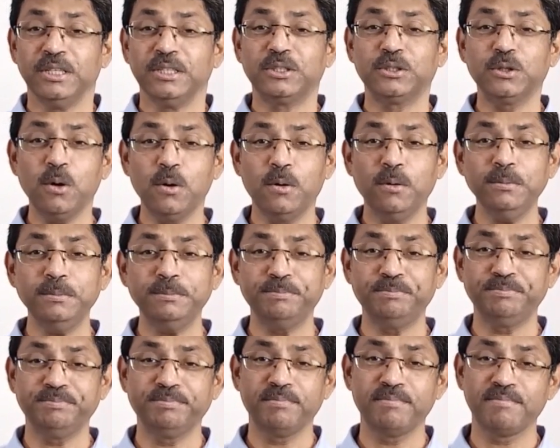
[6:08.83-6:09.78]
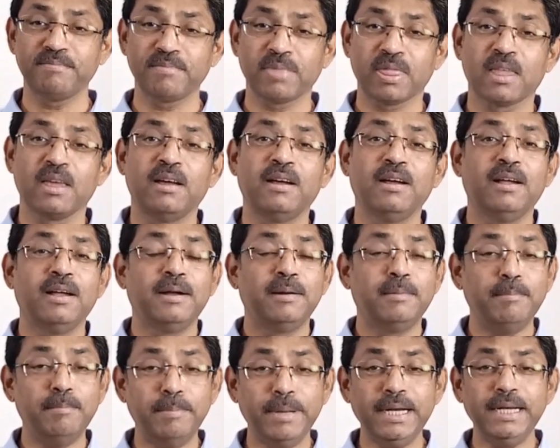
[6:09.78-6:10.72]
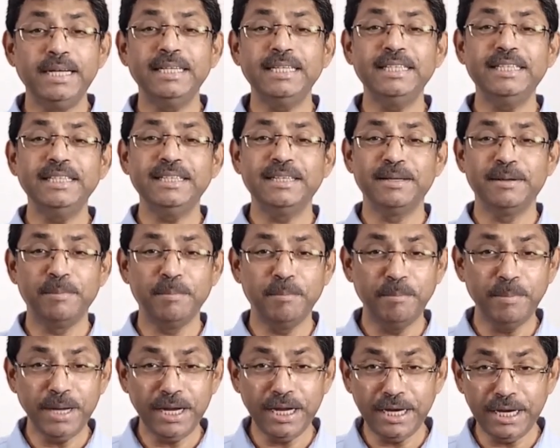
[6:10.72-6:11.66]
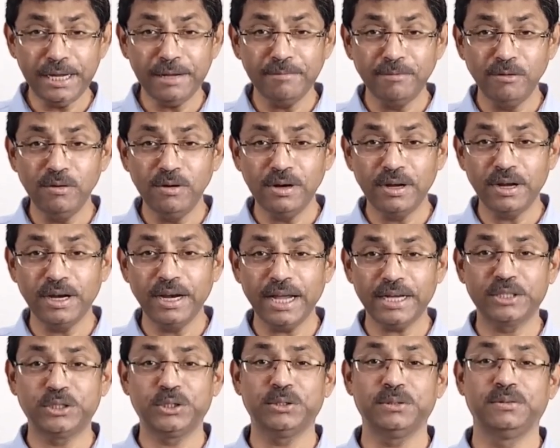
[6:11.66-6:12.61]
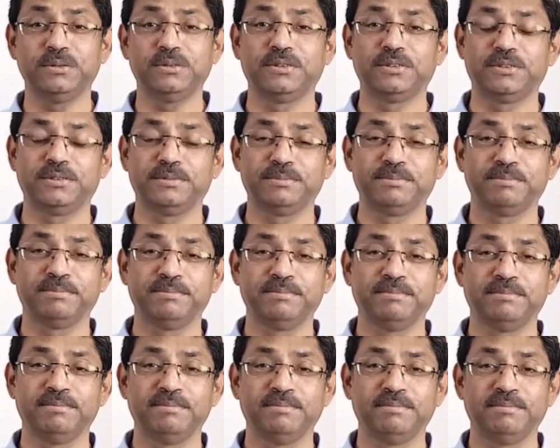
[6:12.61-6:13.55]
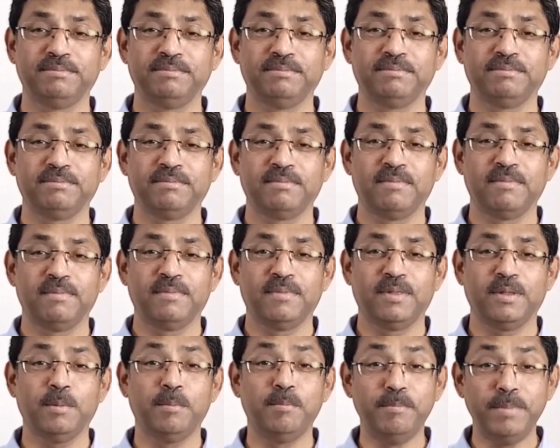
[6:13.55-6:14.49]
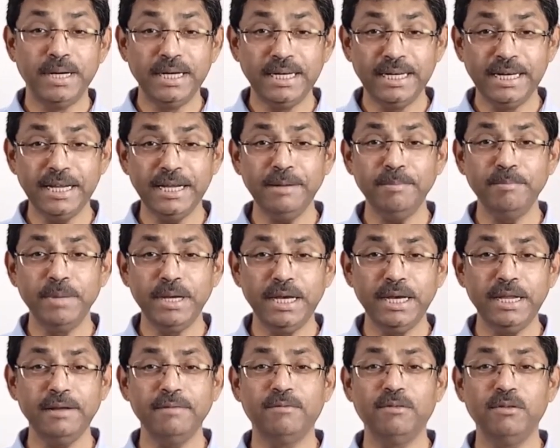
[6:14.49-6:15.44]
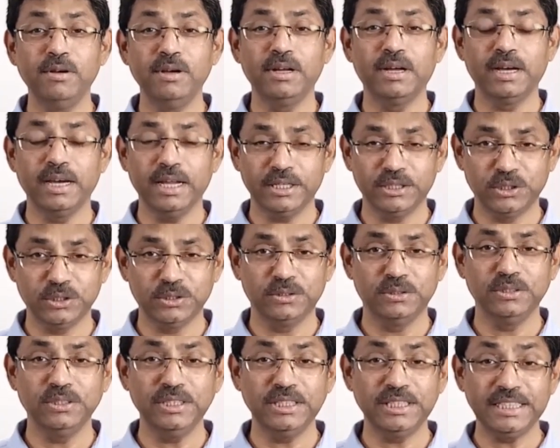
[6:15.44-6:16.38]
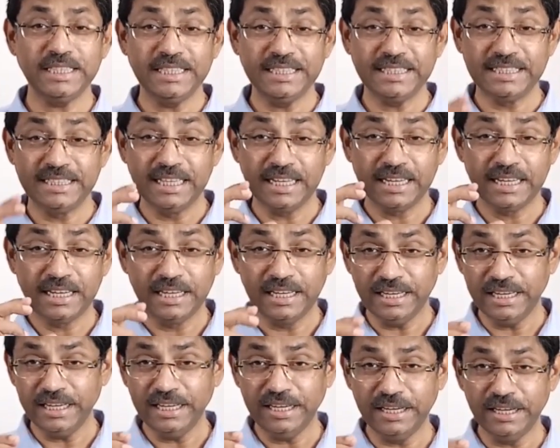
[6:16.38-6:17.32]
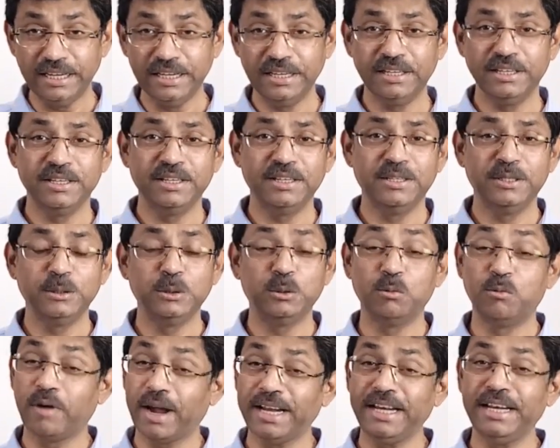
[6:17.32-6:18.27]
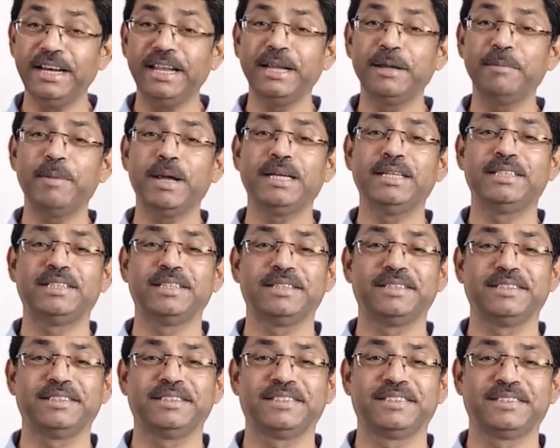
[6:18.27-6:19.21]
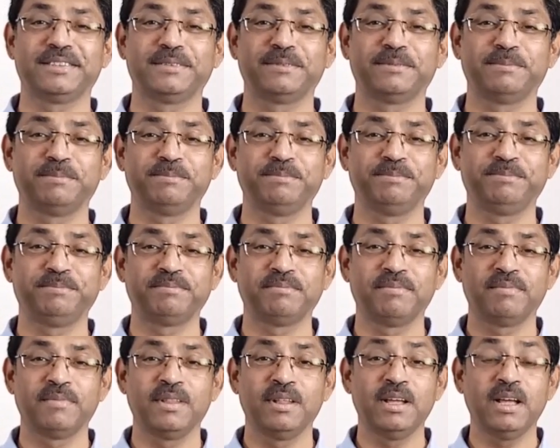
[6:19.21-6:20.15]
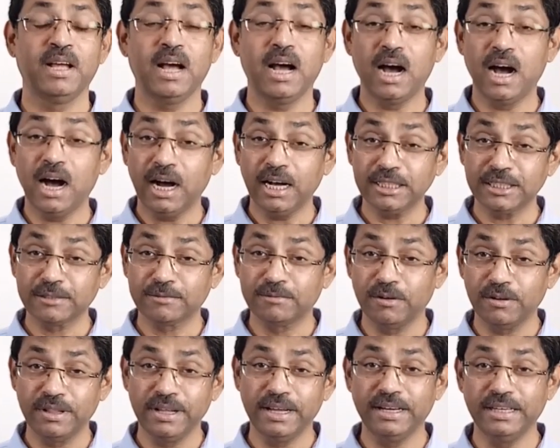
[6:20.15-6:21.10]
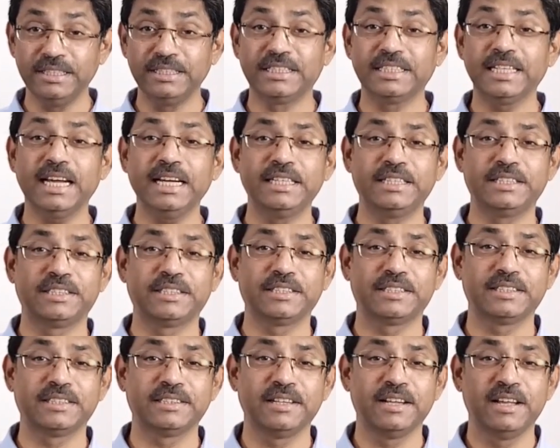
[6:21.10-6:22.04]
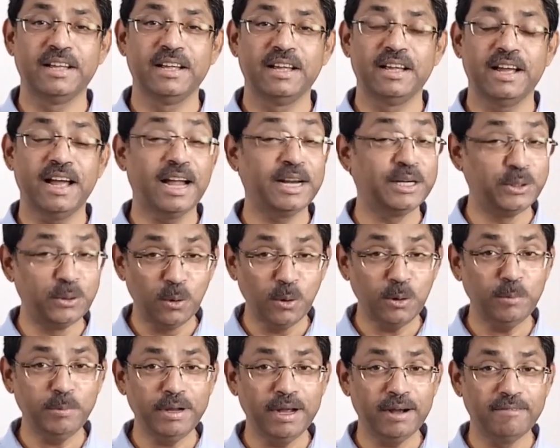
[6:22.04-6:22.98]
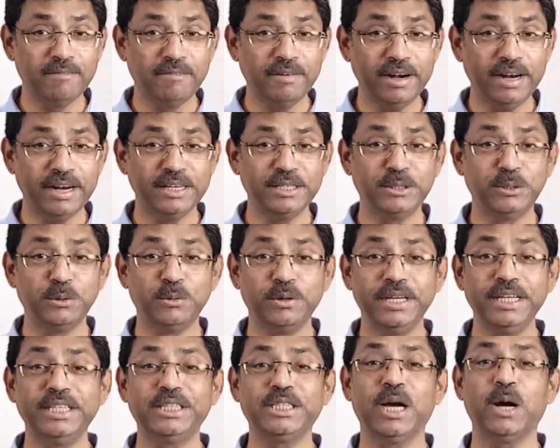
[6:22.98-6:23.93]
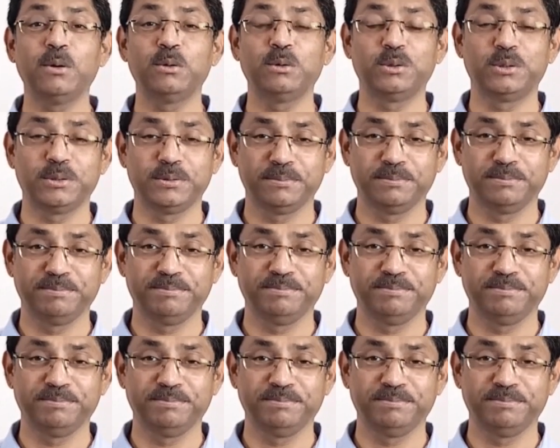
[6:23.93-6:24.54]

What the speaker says: So, build meaningful connections. Now, building meaningful connections is the key to finding mentors. Ask for their insights and don't be afraid to reach out.